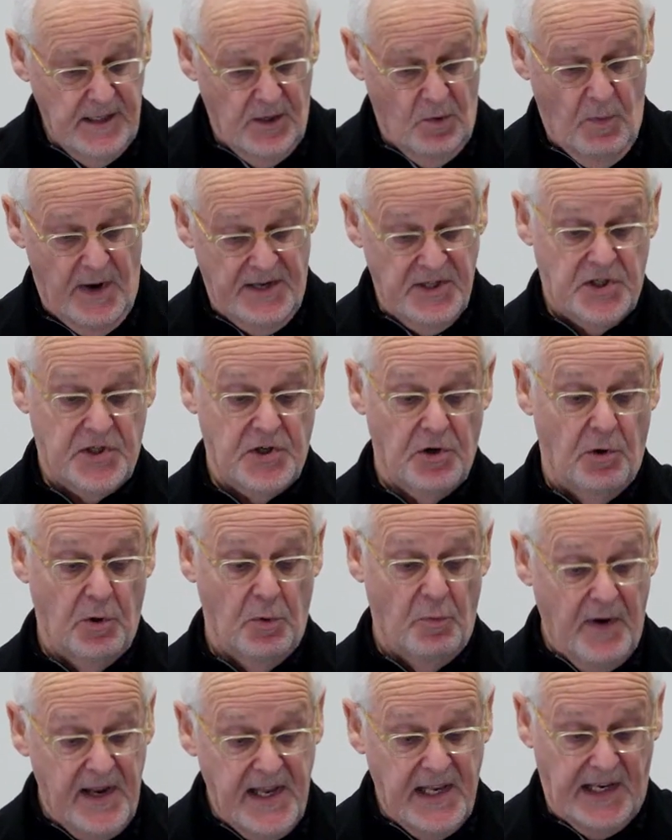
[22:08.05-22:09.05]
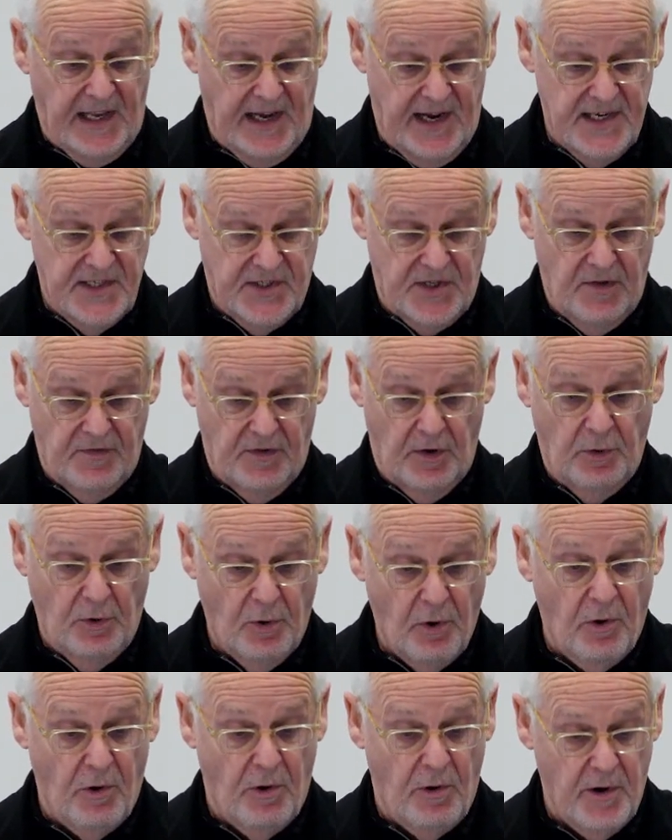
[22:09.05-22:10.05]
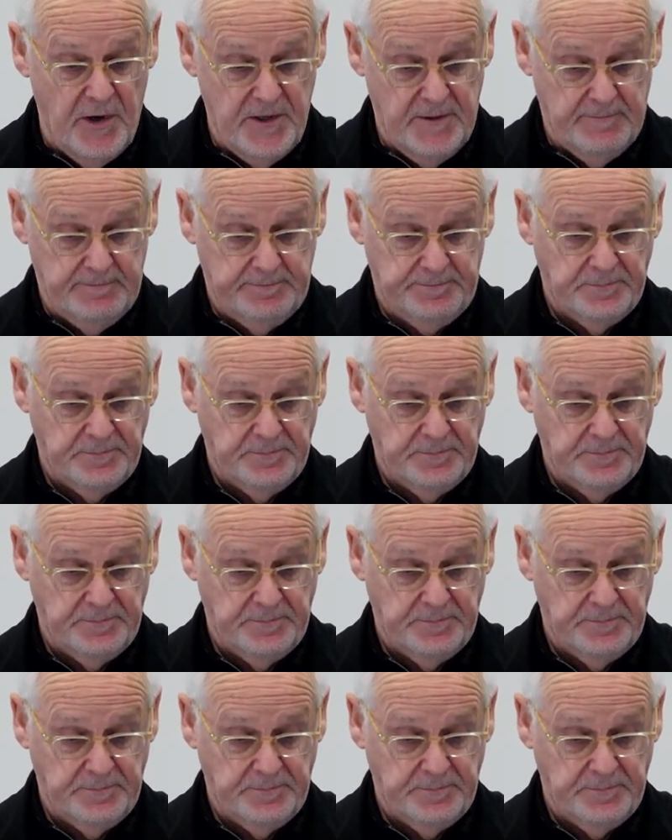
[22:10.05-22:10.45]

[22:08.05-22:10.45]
When Saul realized that the Lord